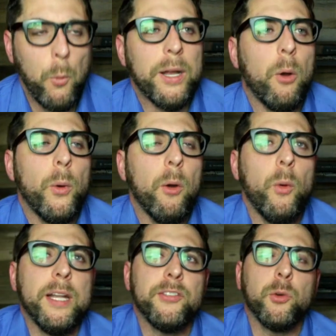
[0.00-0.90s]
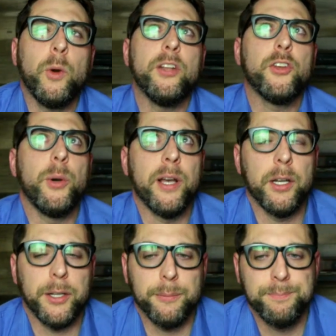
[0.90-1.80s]
what, what, what is what is going
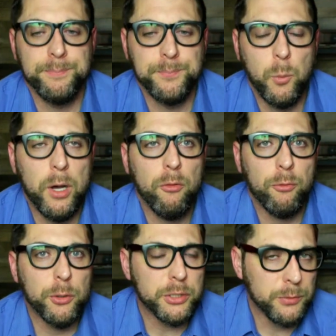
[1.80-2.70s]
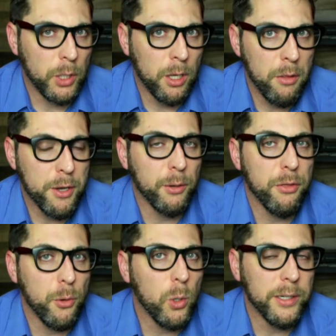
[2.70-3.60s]
on here? Well, first of all, their
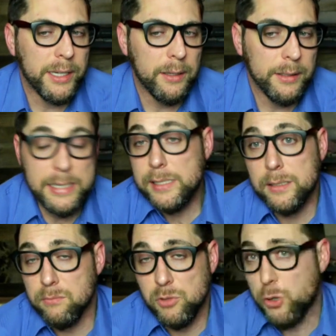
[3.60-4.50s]
authority isn't